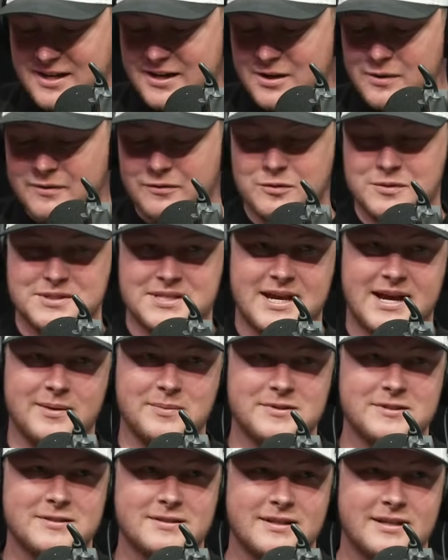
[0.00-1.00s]
I know everyone's
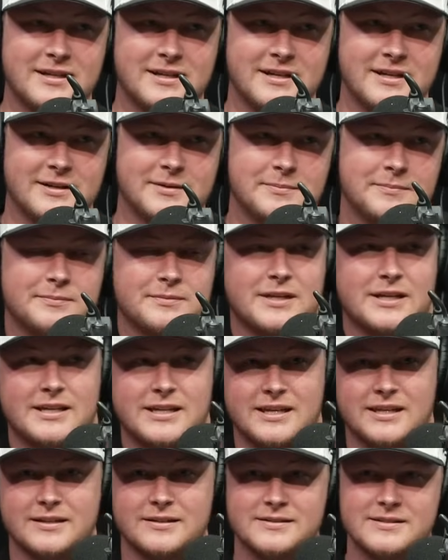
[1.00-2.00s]
hyped.
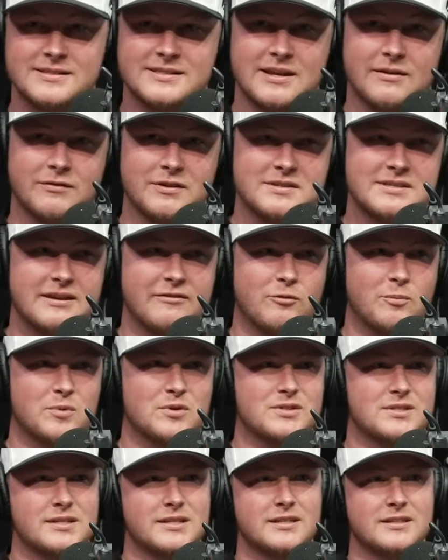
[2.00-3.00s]
Again,
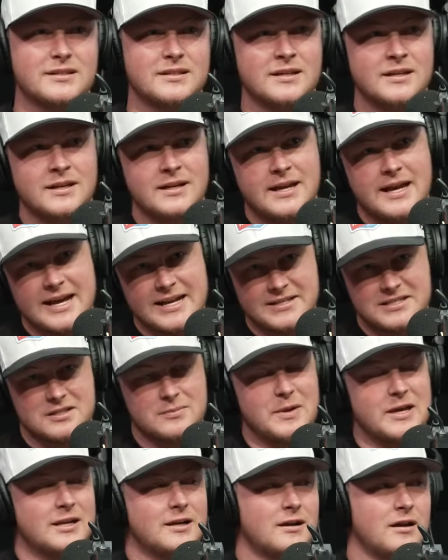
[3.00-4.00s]
77%
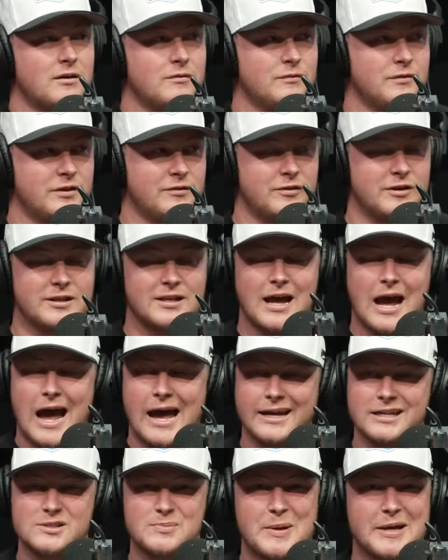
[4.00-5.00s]
estimated on Vivid.
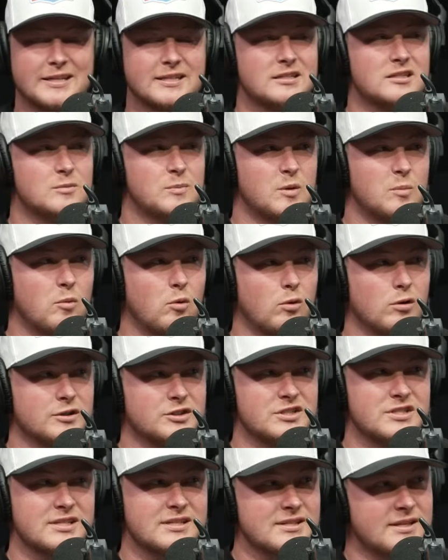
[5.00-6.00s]
I expect it to be more
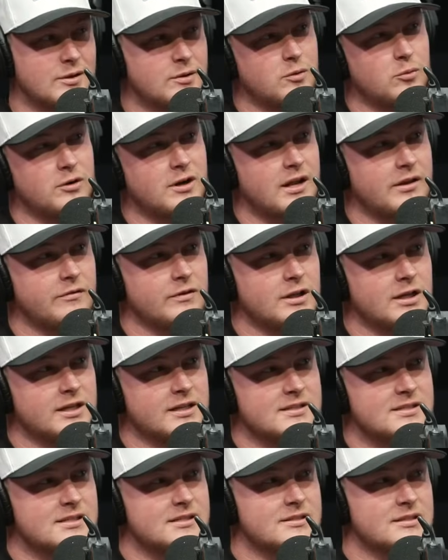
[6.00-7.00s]
just because, we're not even looking
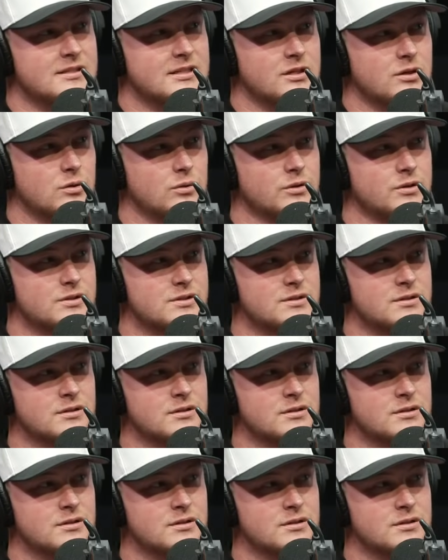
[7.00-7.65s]
at season ticket holders.